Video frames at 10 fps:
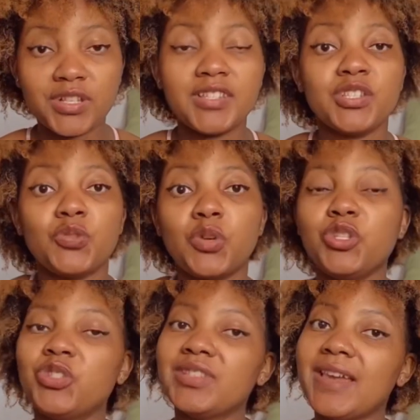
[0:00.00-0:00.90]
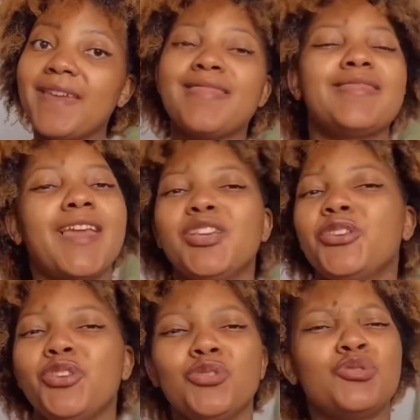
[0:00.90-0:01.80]
I just want to say
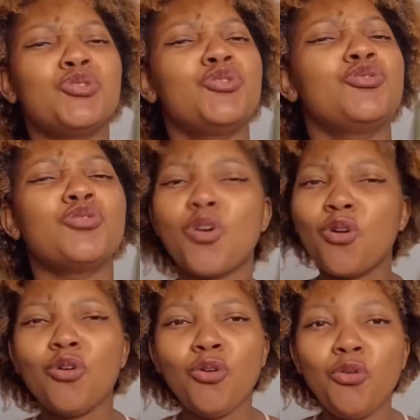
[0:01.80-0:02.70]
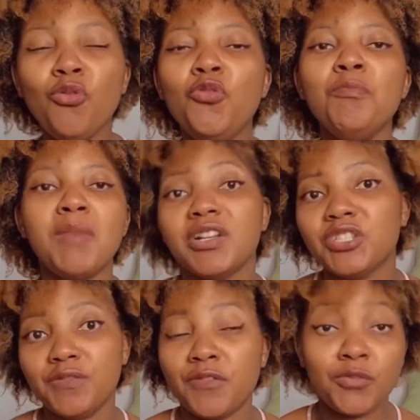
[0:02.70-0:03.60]
thank you so
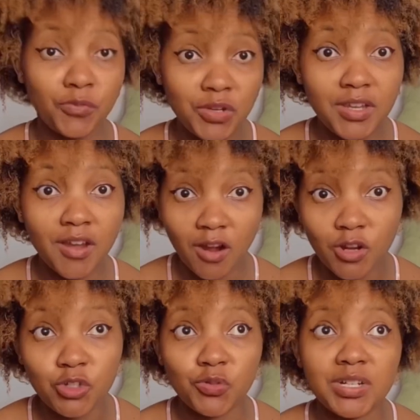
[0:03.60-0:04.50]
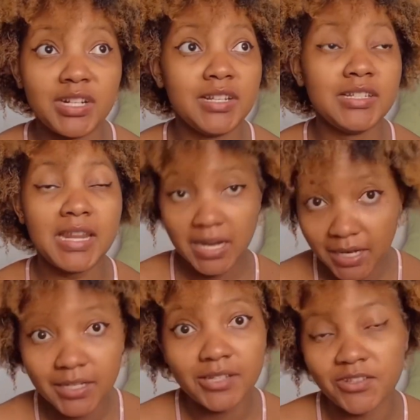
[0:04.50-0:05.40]
much for
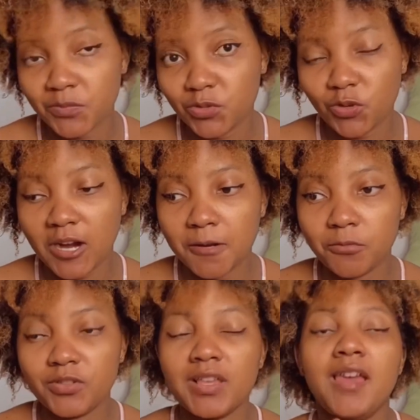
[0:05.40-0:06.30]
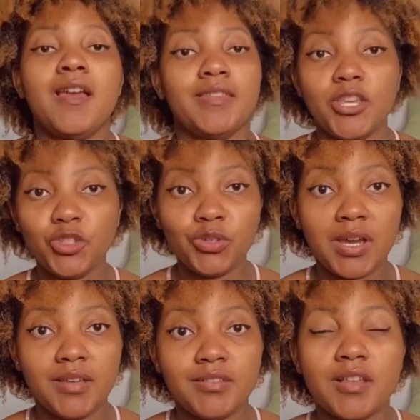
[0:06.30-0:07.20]
380 subscribers. Thank you
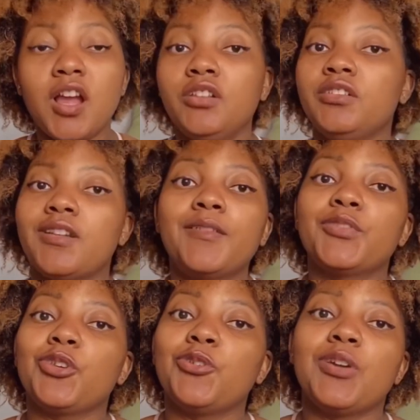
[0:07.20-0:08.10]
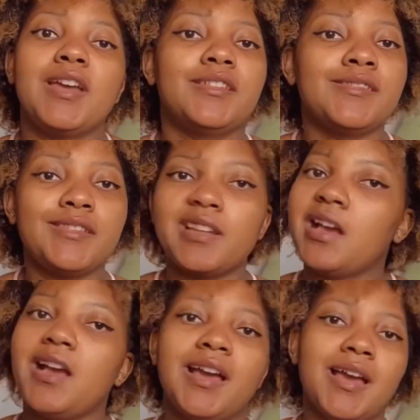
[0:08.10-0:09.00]
guys, I love you and
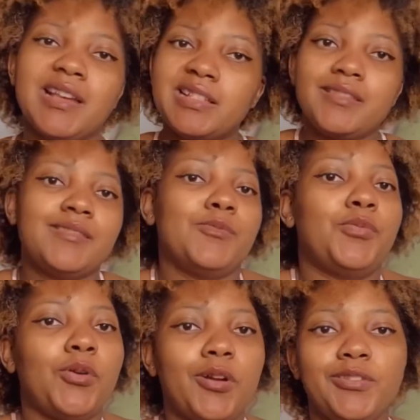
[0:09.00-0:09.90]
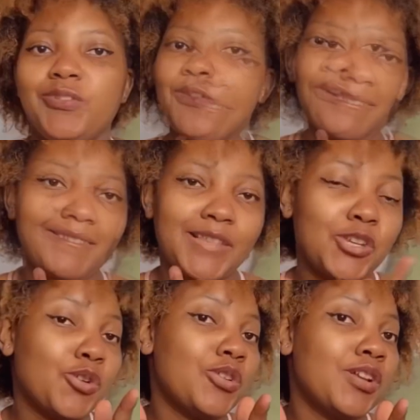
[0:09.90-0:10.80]
I see the support. Your
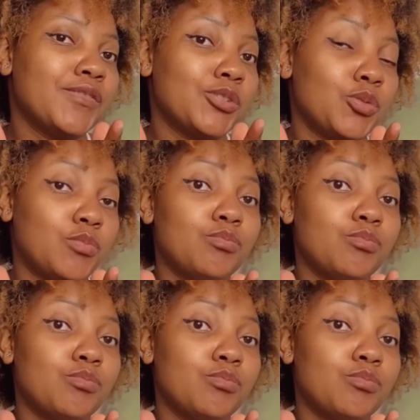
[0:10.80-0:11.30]
girl loves you.